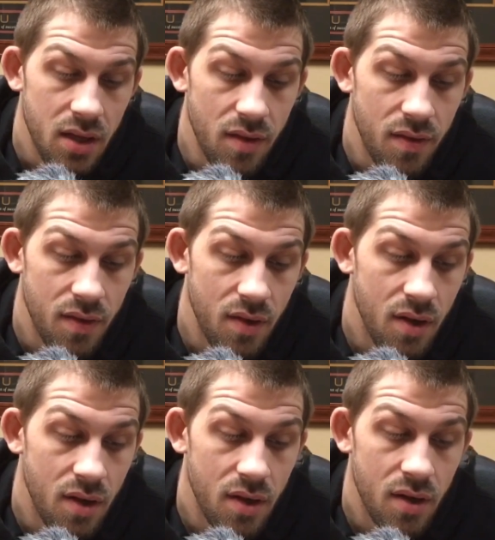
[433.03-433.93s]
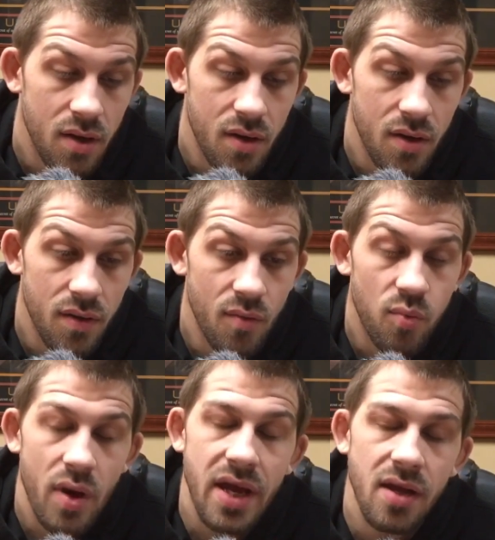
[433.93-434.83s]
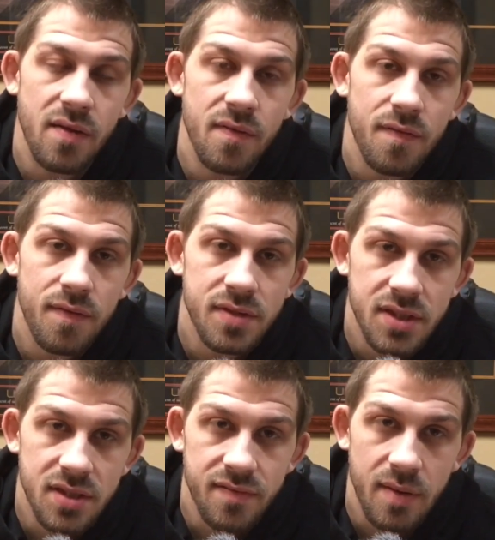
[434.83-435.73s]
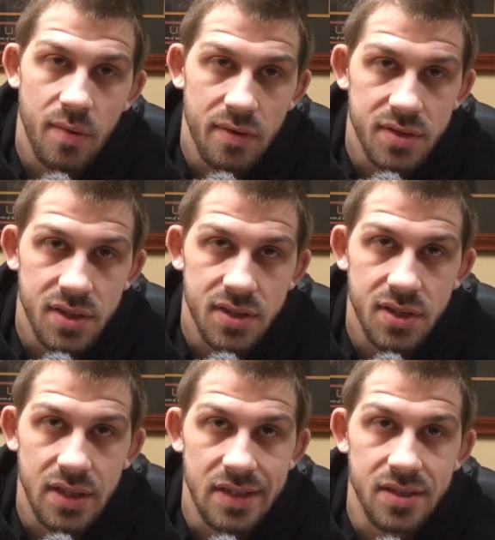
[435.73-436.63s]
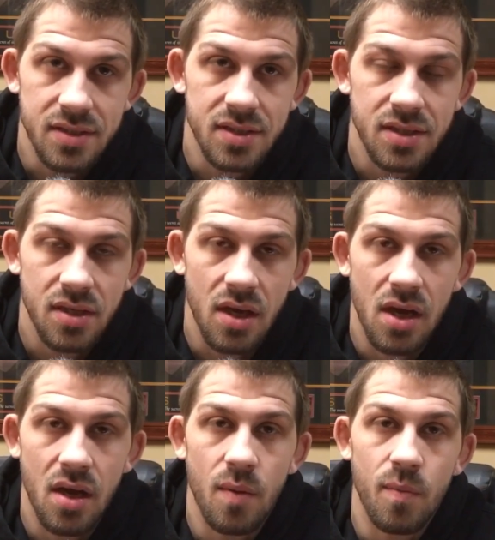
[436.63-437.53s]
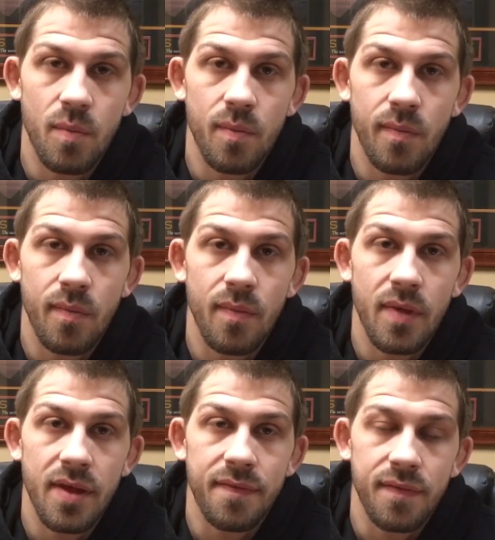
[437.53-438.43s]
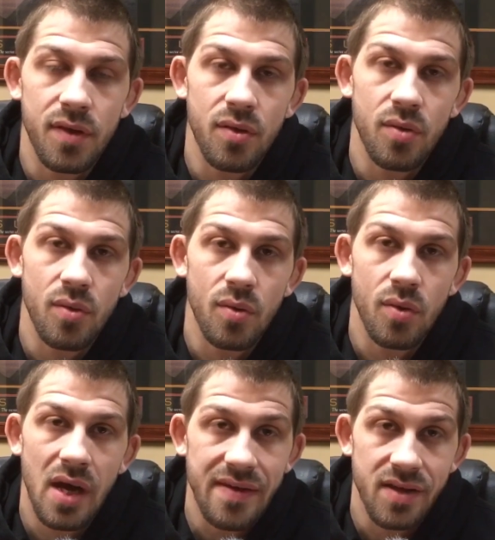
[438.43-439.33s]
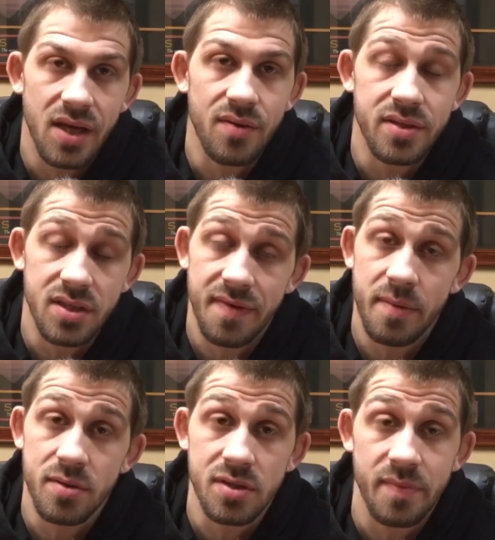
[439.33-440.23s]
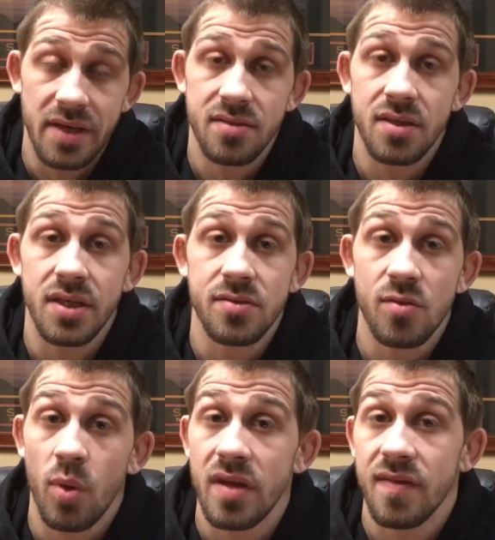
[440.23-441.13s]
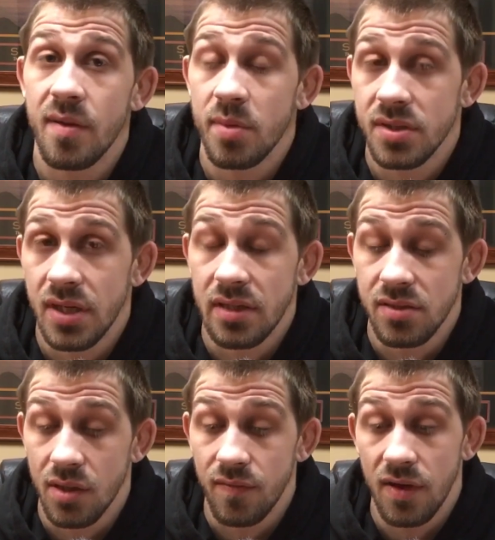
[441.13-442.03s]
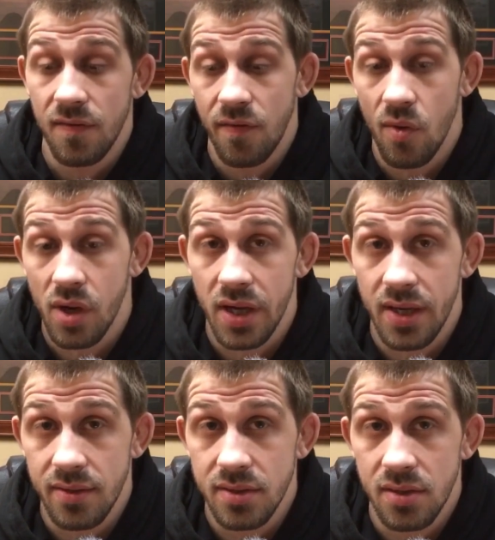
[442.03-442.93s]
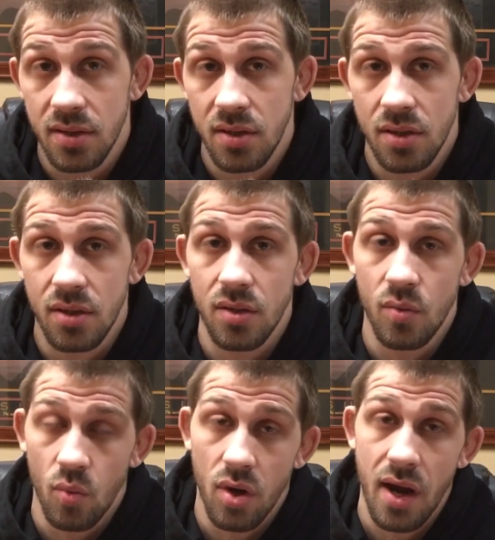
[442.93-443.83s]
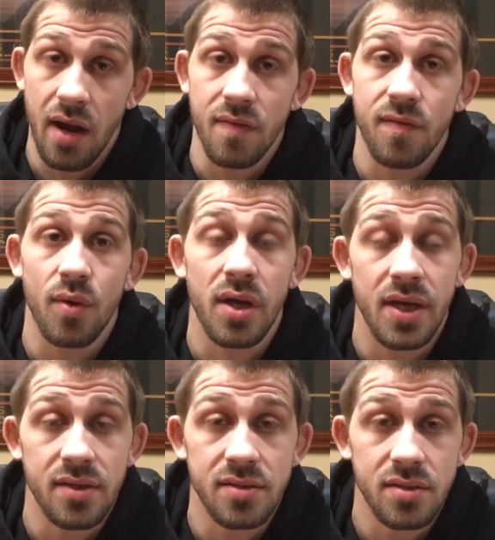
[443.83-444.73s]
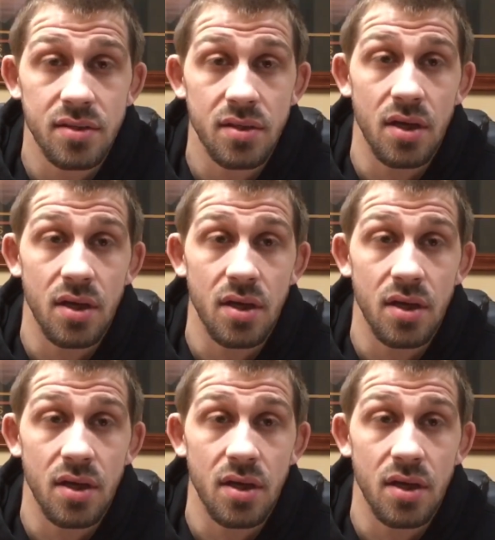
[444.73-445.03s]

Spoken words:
The rate for cystic fibrosis is, if you have a kid with cystic fibrosis, basically it's 25%. So if you have 4 kids, 1 out of the 4 kids,